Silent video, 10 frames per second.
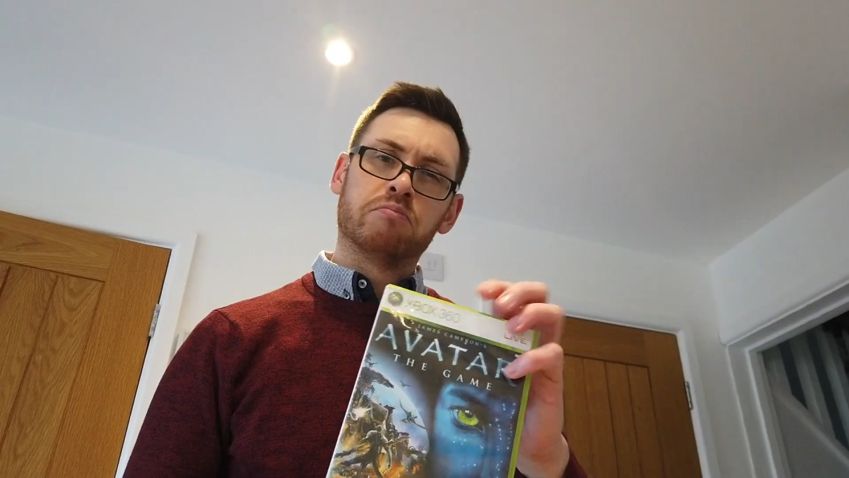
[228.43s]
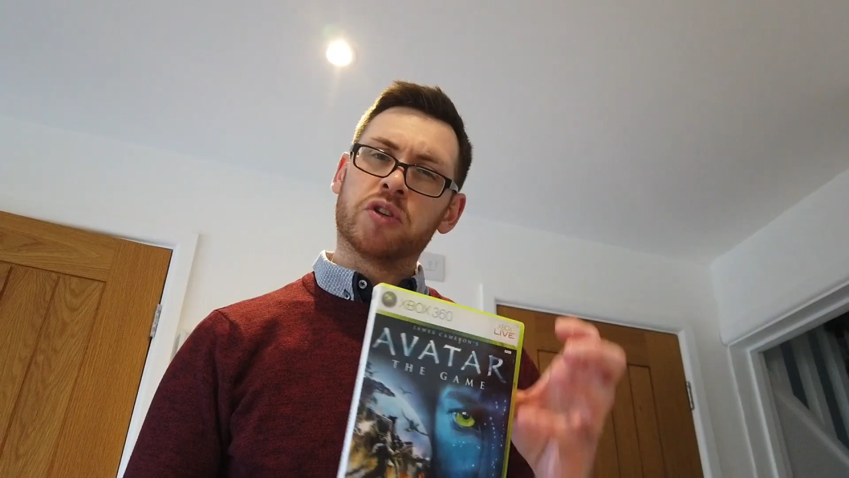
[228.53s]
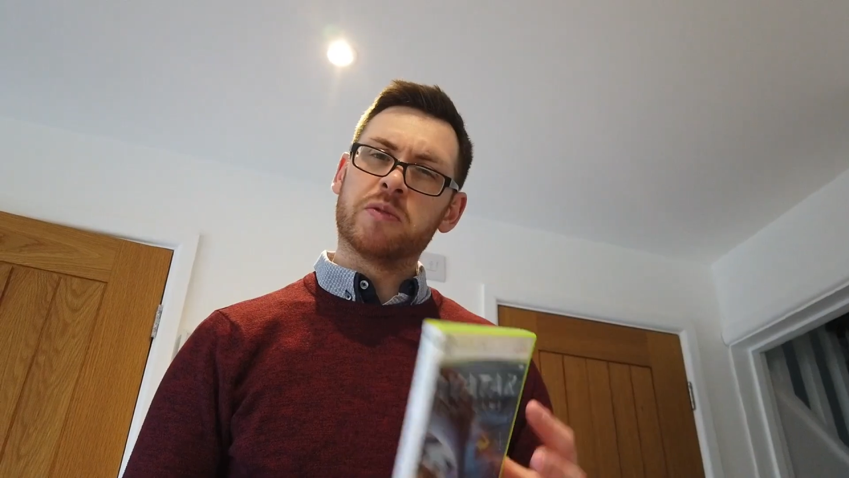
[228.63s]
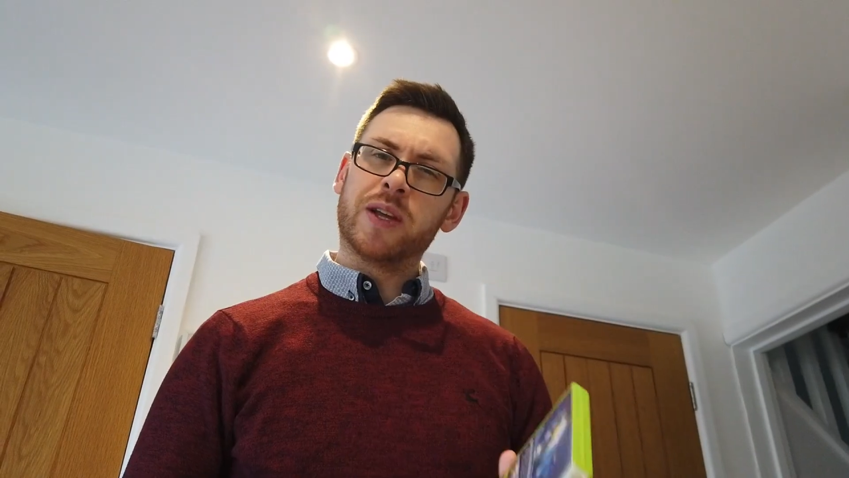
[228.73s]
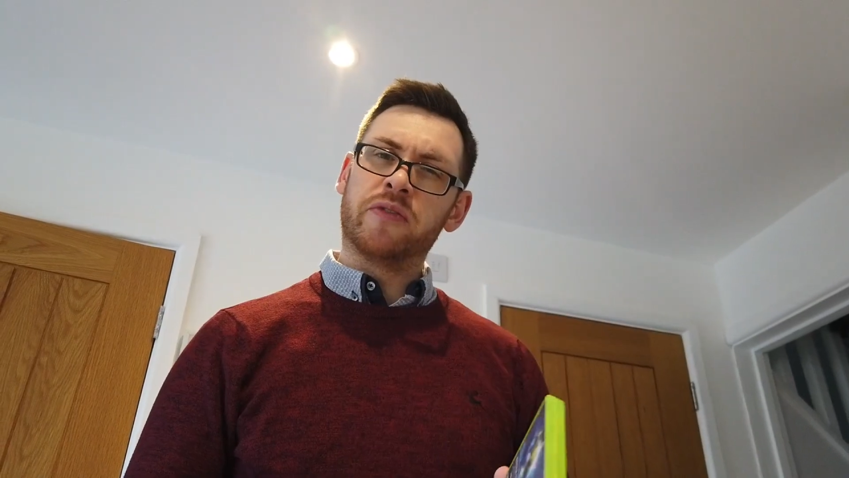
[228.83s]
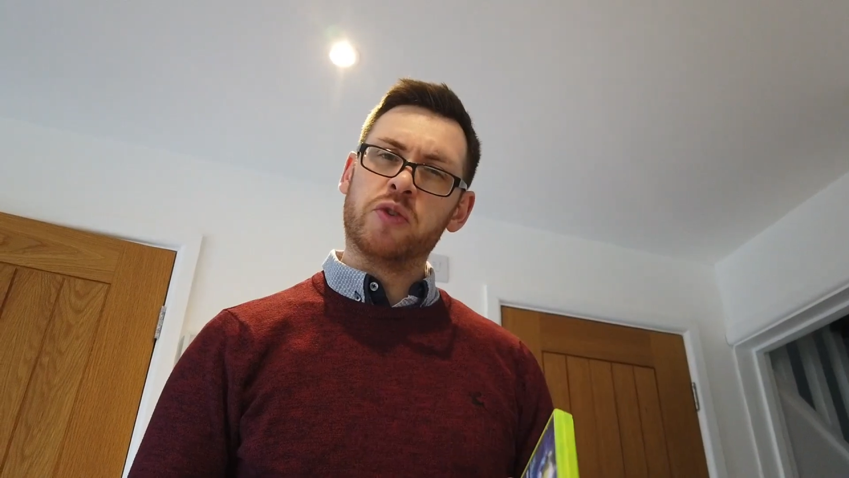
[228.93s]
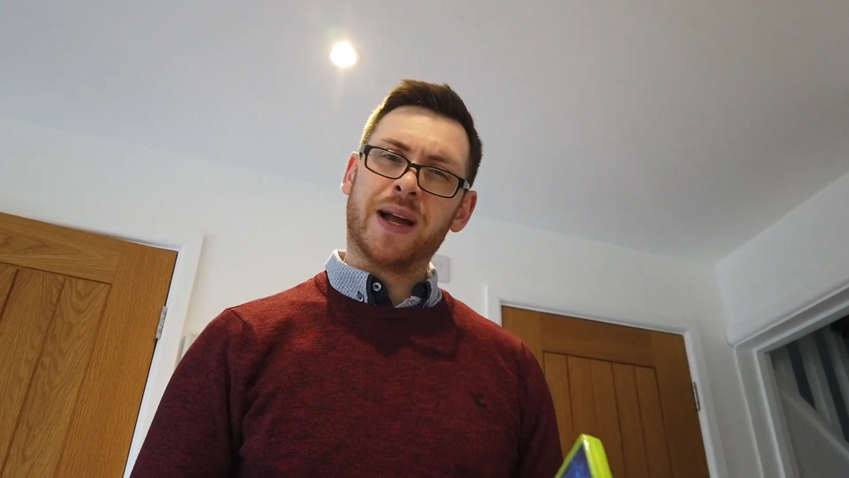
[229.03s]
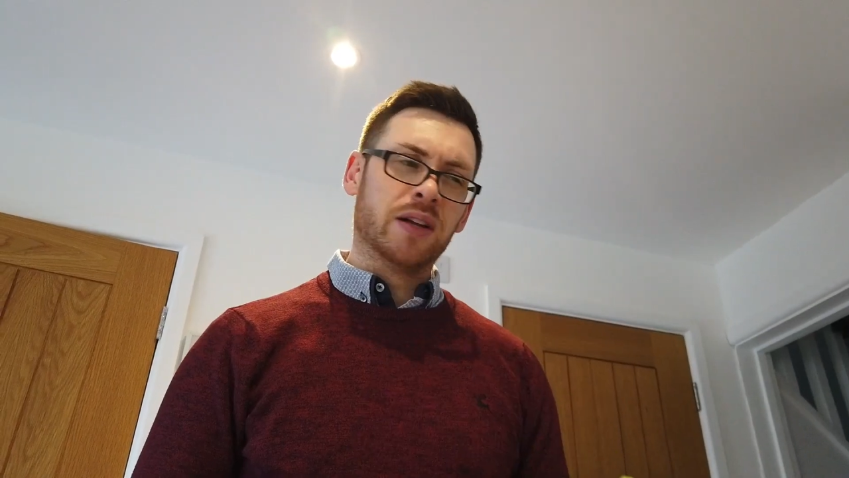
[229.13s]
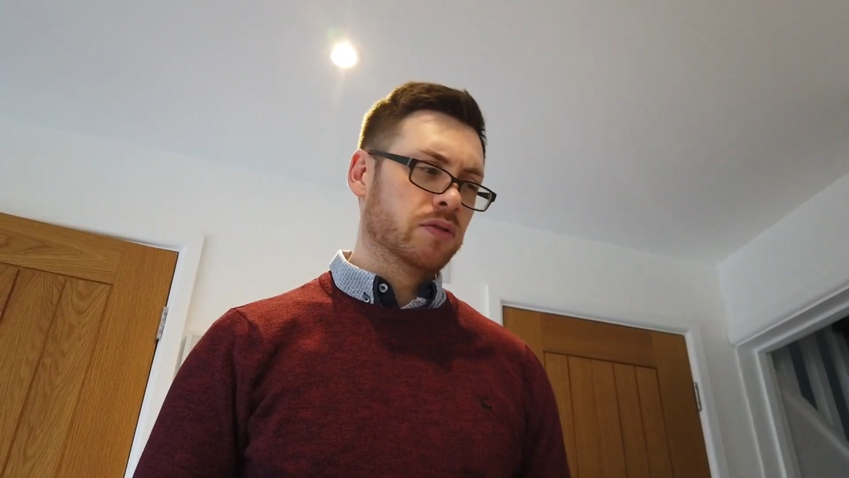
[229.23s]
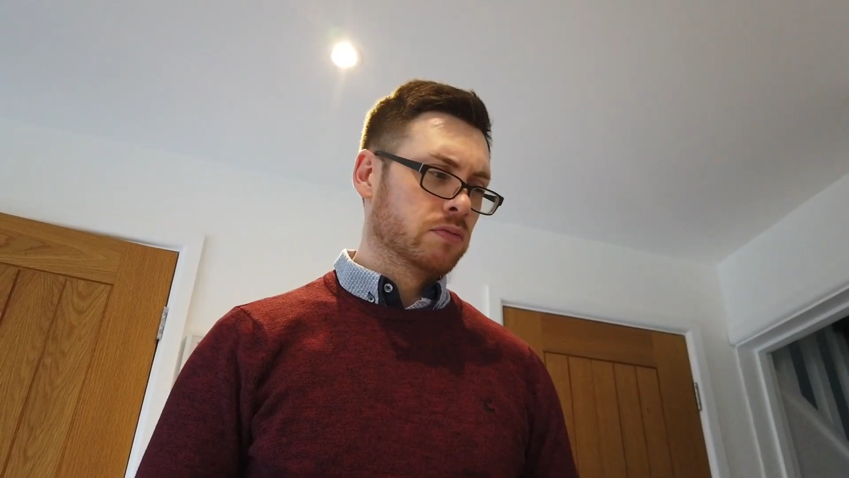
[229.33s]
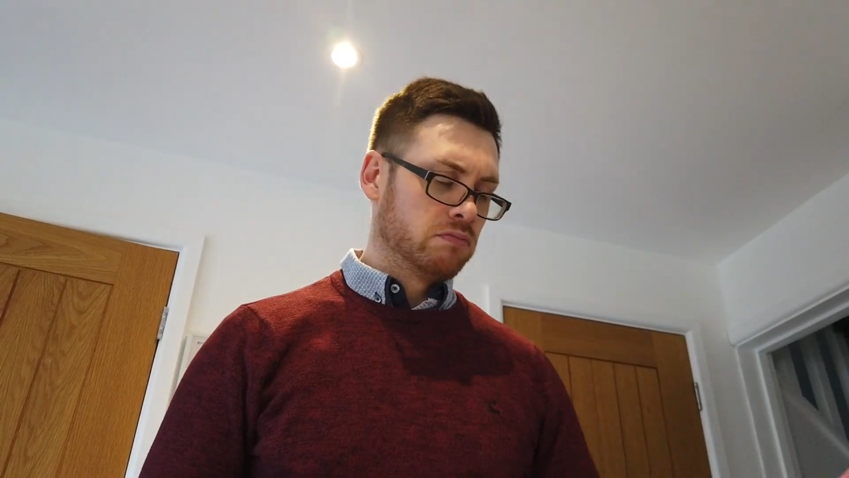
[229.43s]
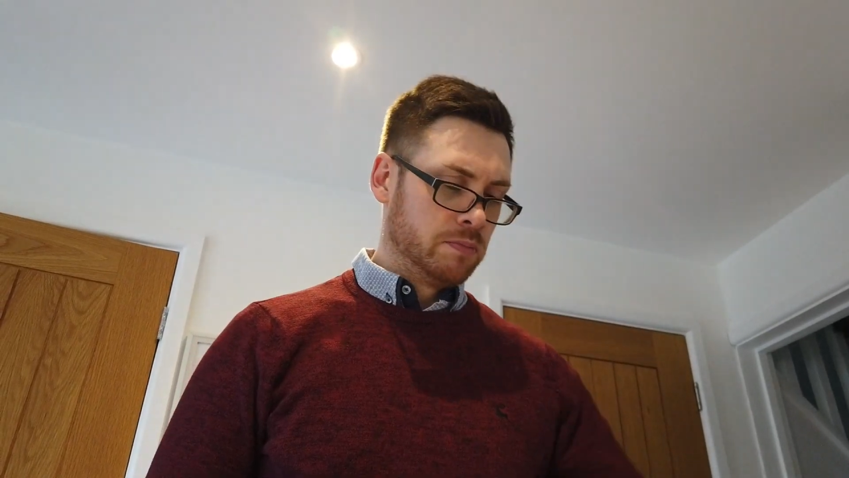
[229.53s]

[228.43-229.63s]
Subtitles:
Possibly a few pounds.